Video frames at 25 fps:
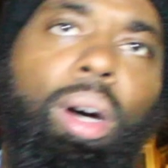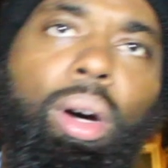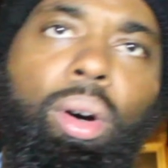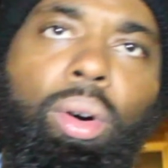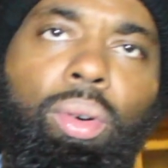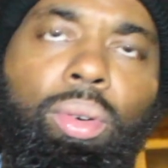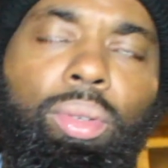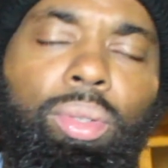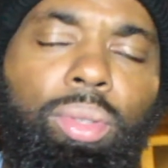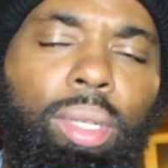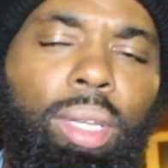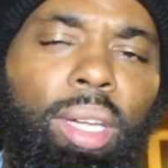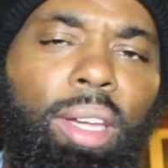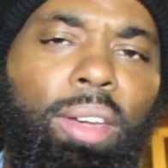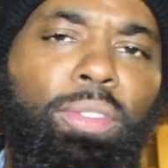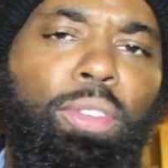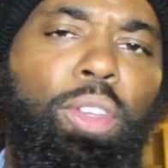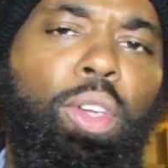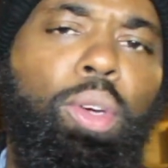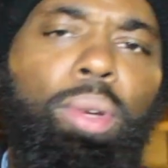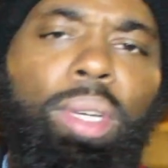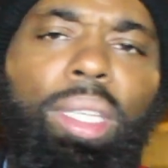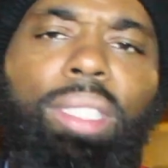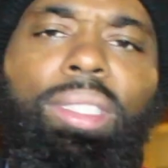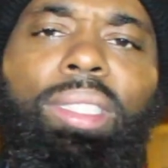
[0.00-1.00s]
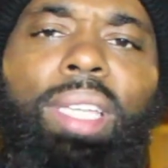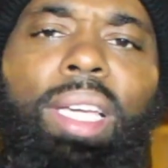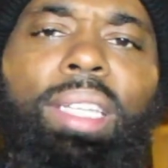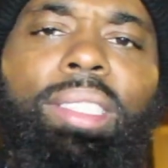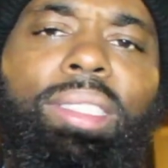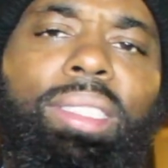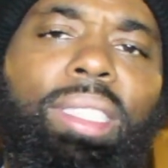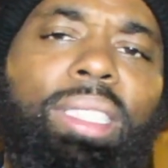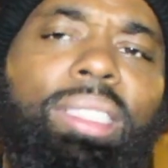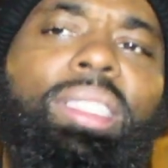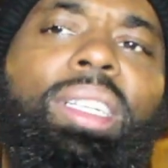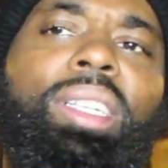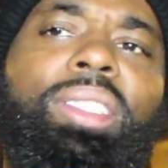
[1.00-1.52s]
goal. If you could say
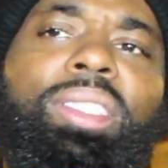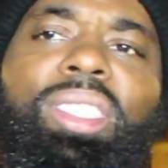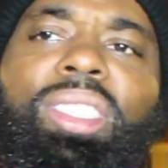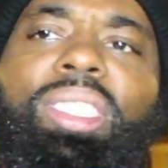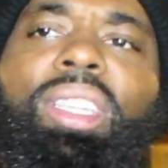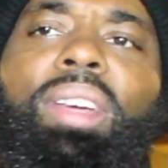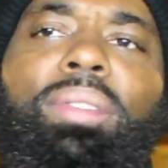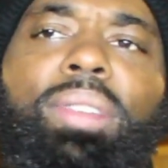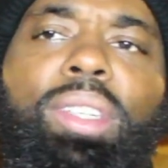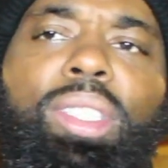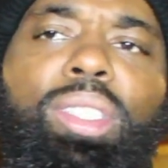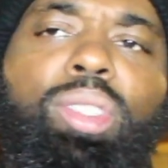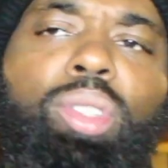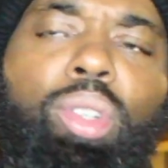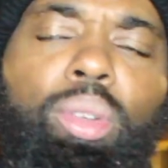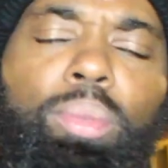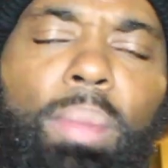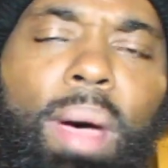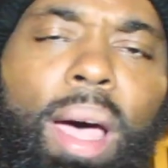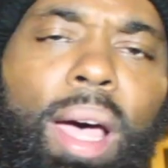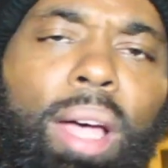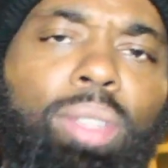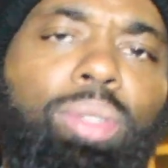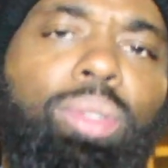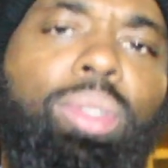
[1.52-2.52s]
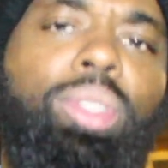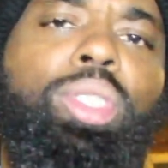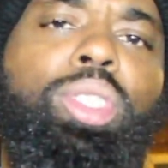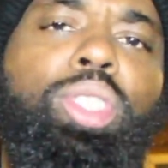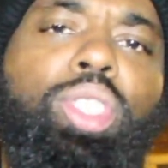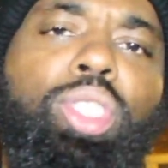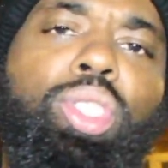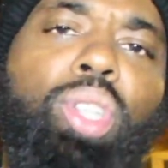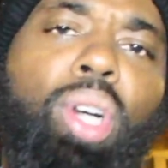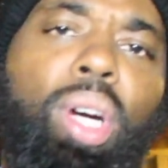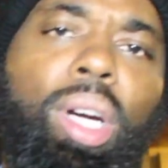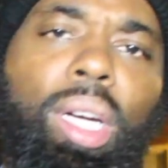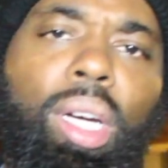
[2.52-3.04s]
672 miles was the
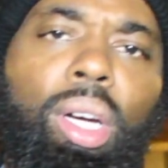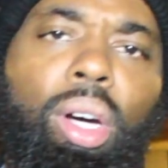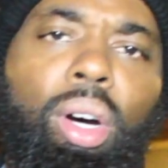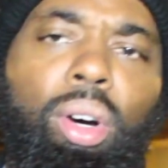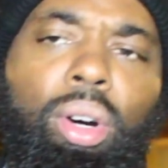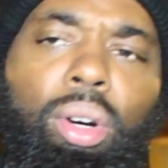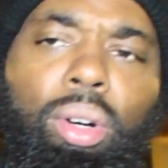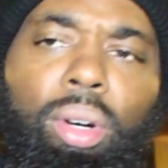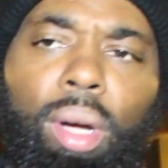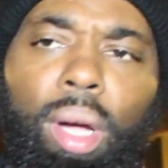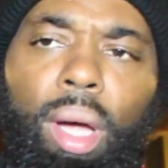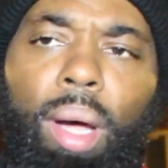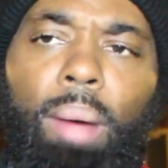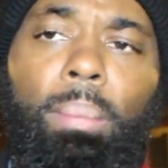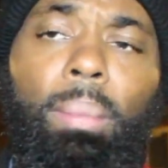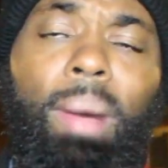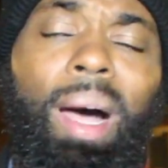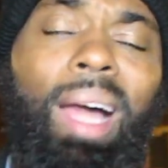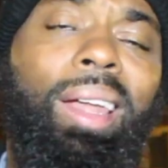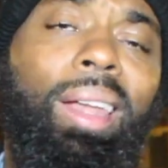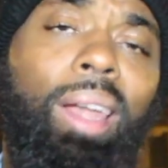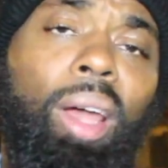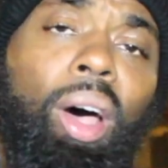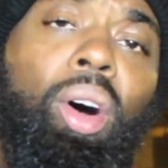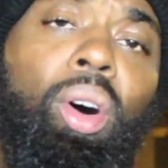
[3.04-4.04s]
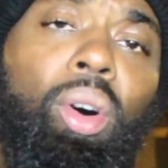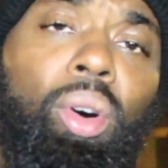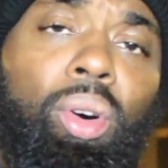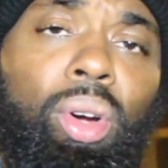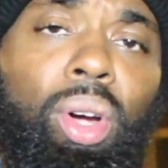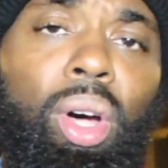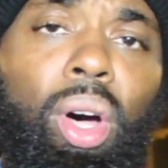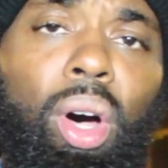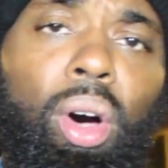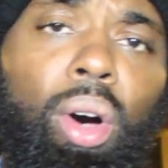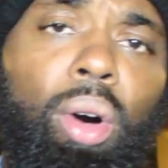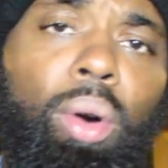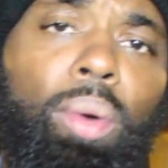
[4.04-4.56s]
short goal, my long
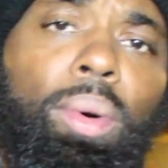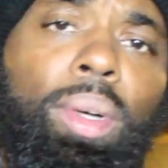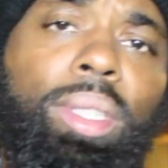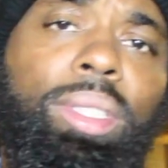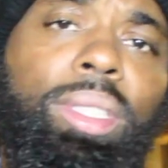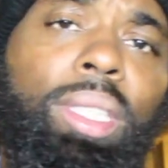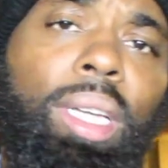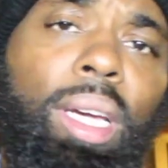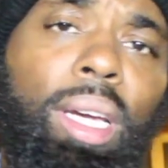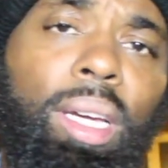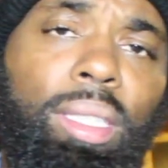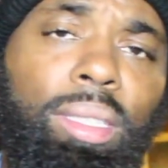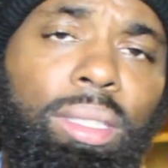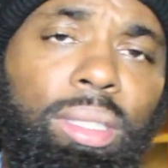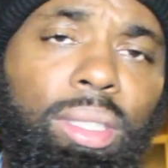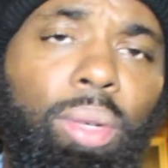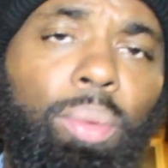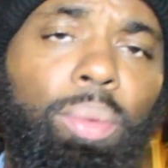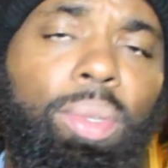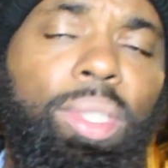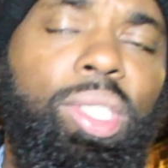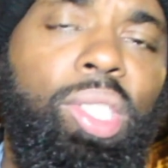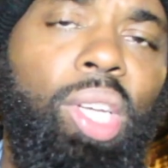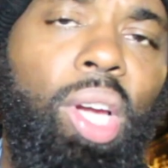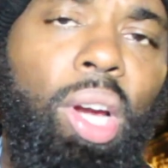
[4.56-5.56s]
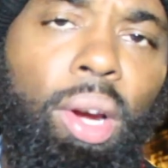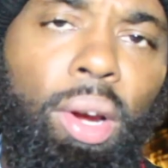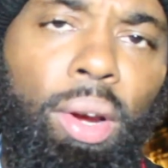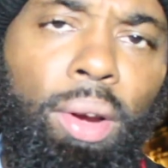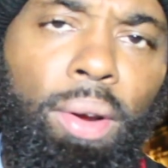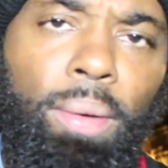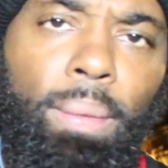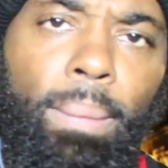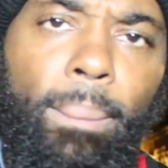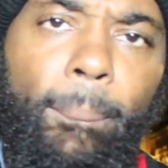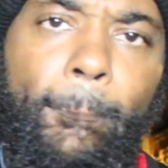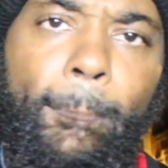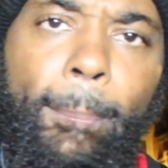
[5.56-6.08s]
goal was this: the
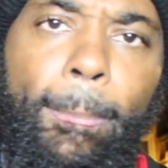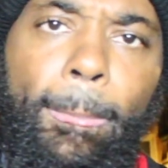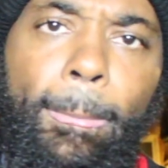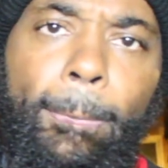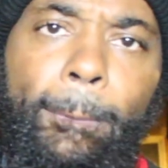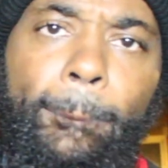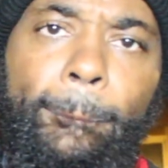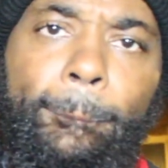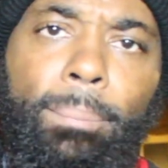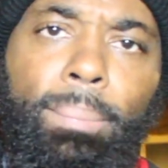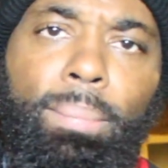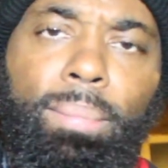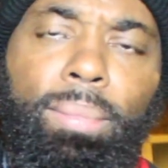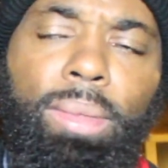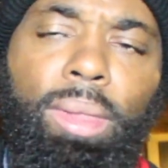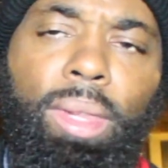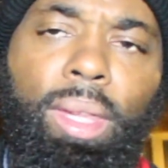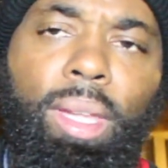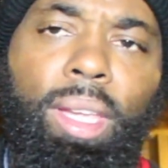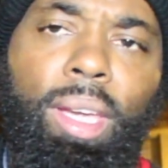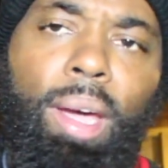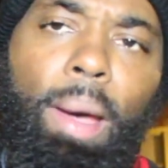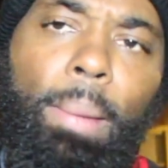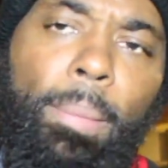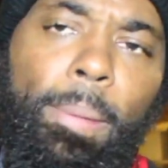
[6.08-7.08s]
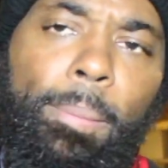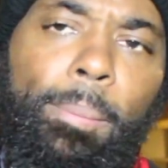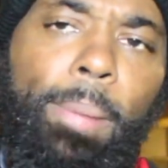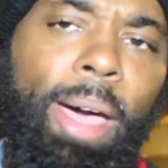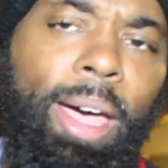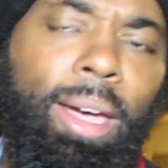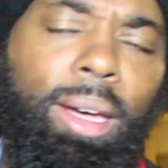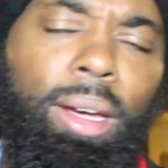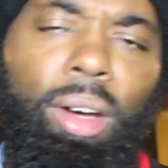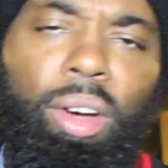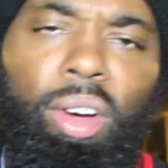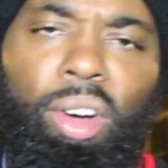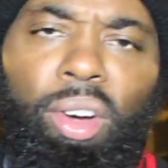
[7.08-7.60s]
return, coming
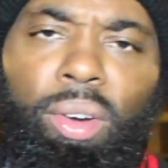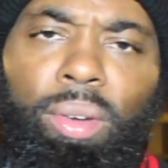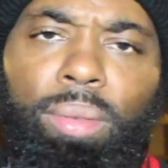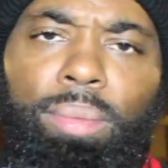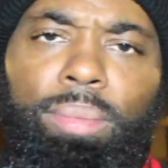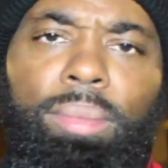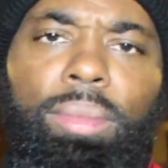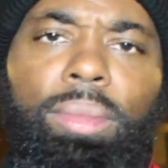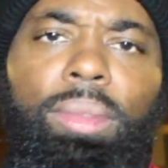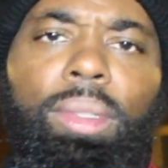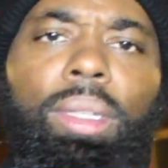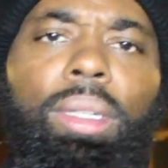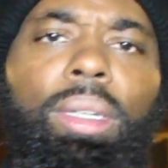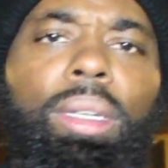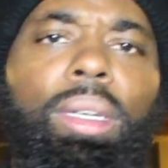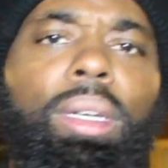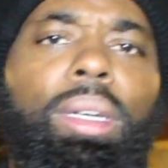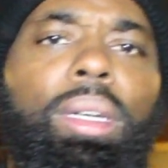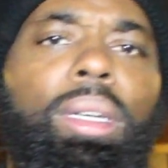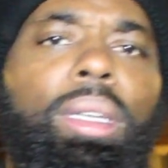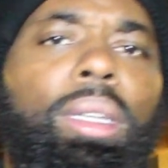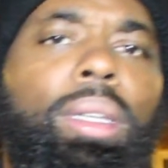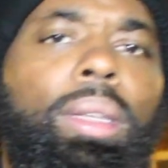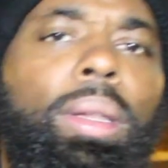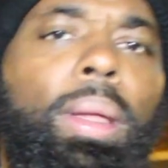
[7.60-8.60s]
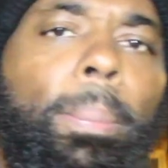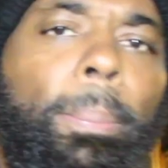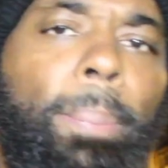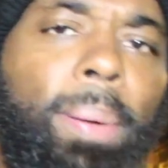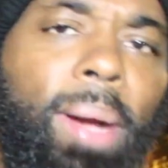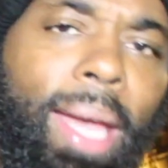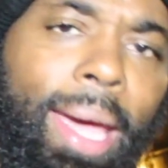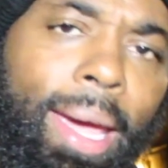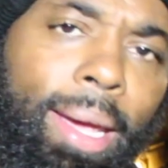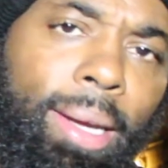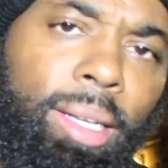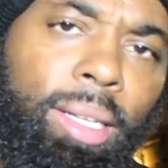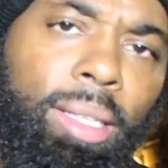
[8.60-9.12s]
back home, the
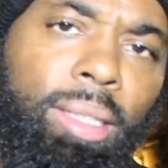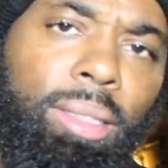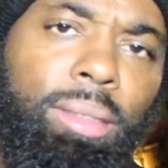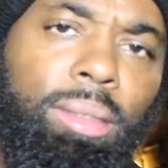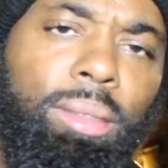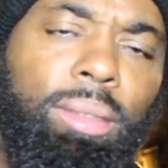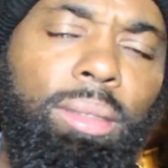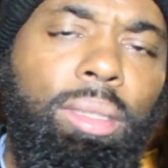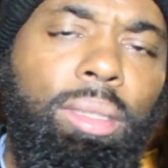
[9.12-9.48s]
planning.